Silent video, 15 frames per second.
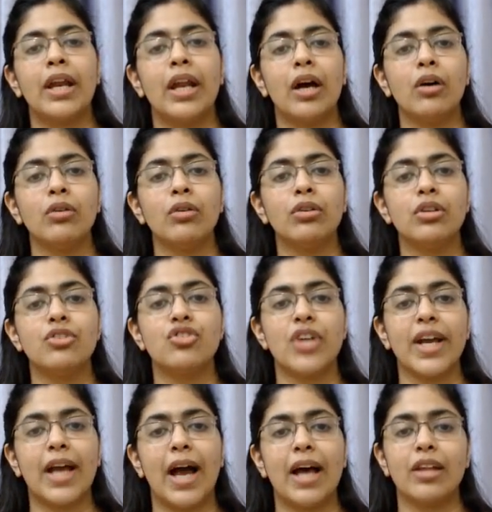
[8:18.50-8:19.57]
Now the
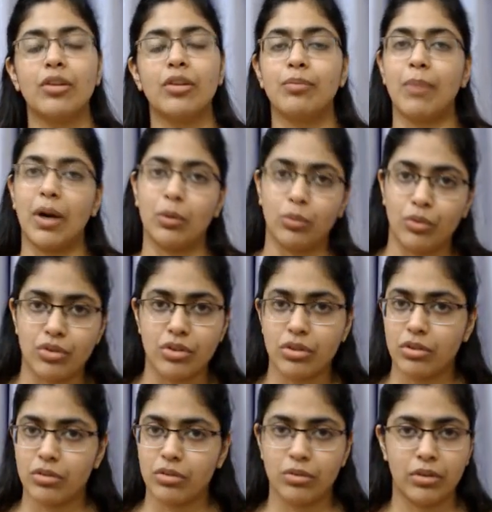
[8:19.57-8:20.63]
check has
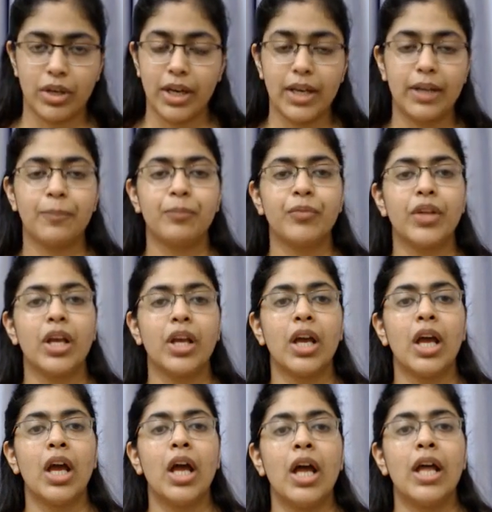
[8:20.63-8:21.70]
bounced, right?
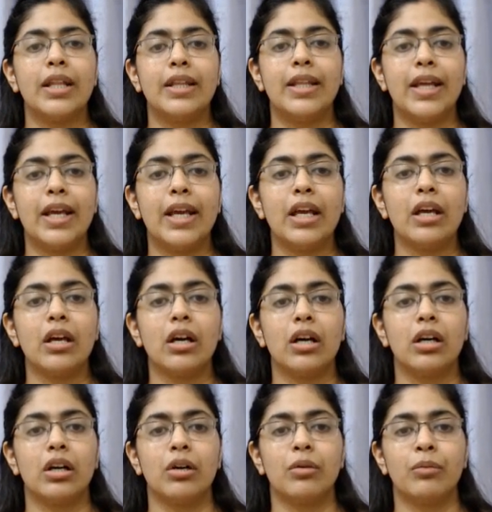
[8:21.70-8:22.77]
They
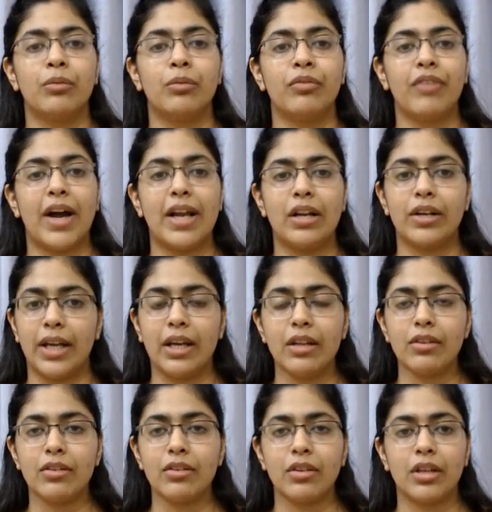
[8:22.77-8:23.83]
file a
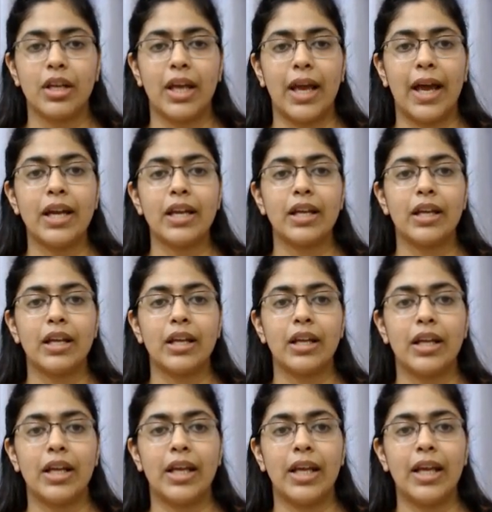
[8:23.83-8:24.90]
case and
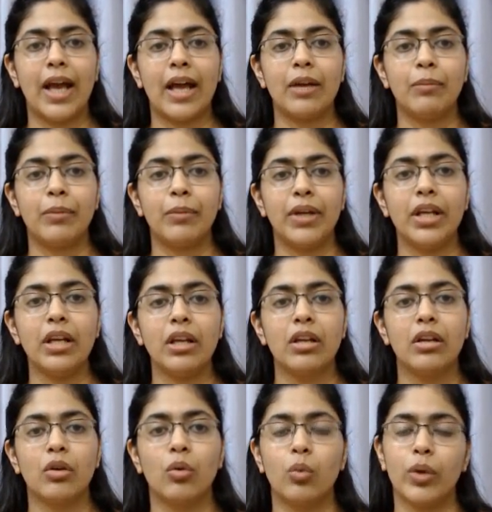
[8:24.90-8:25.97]
A and B
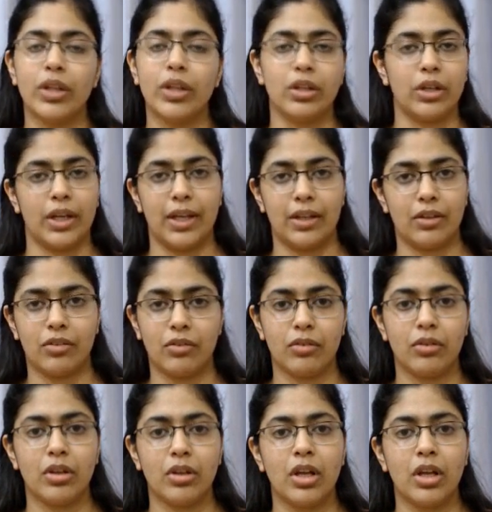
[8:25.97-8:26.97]
win the case.